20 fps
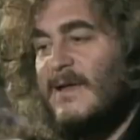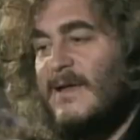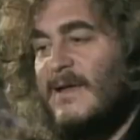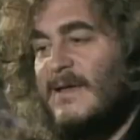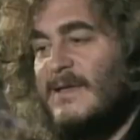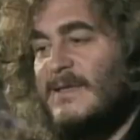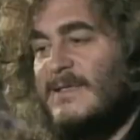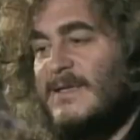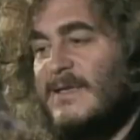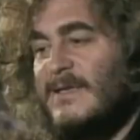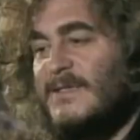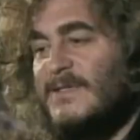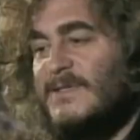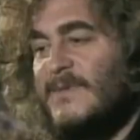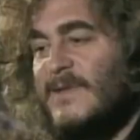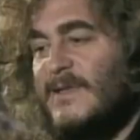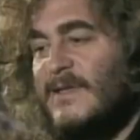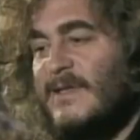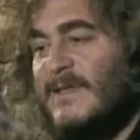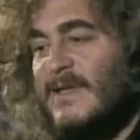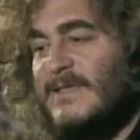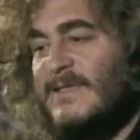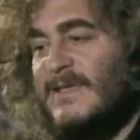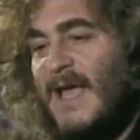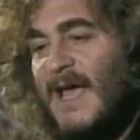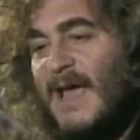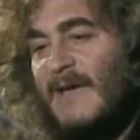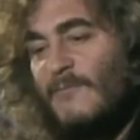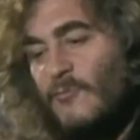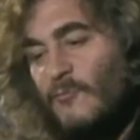is an instrument that doesn't
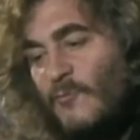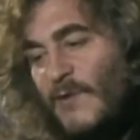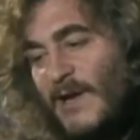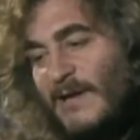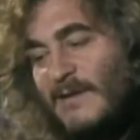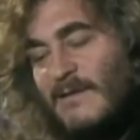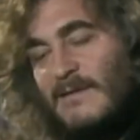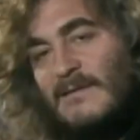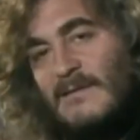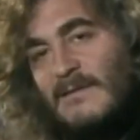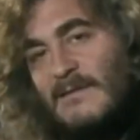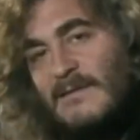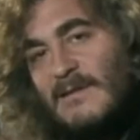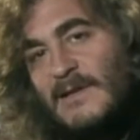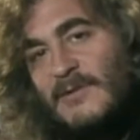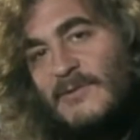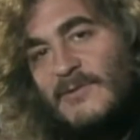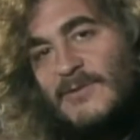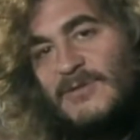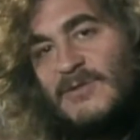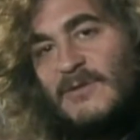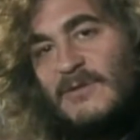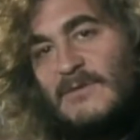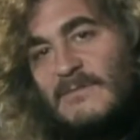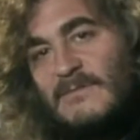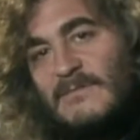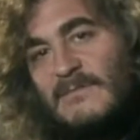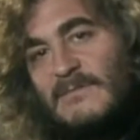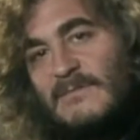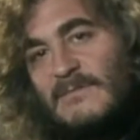have a written literature.
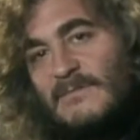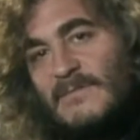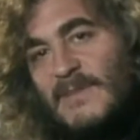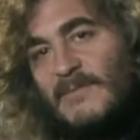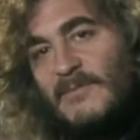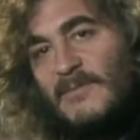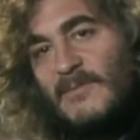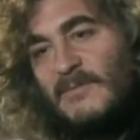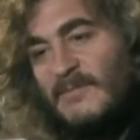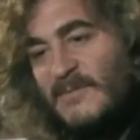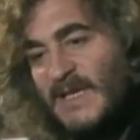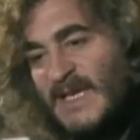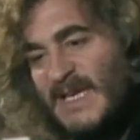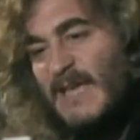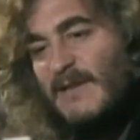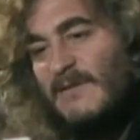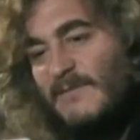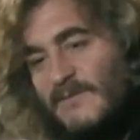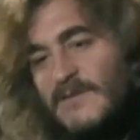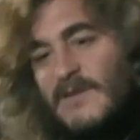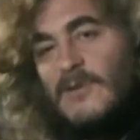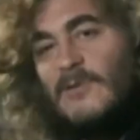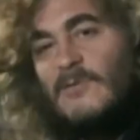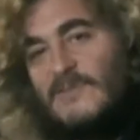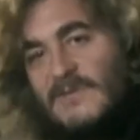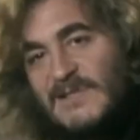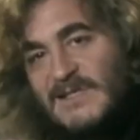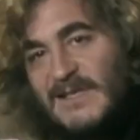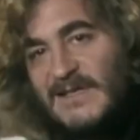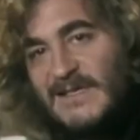People give
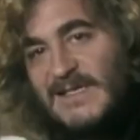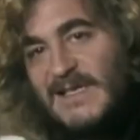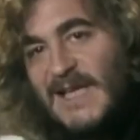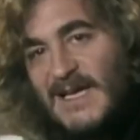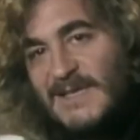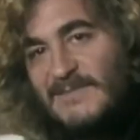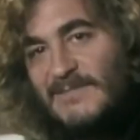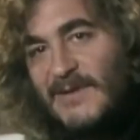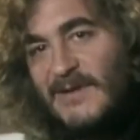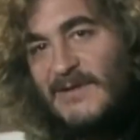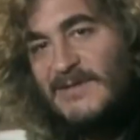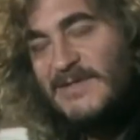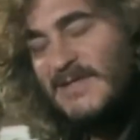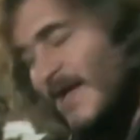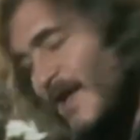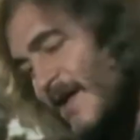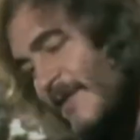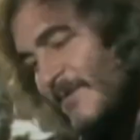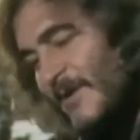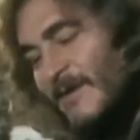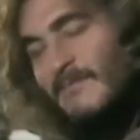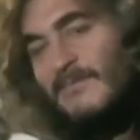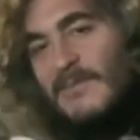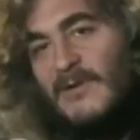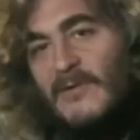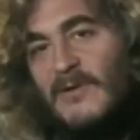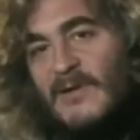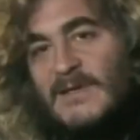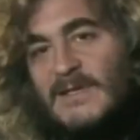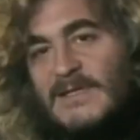tunes to the sax player and say, hey man,
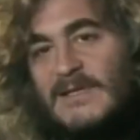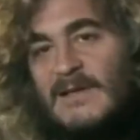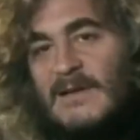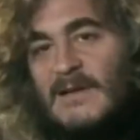blow on this.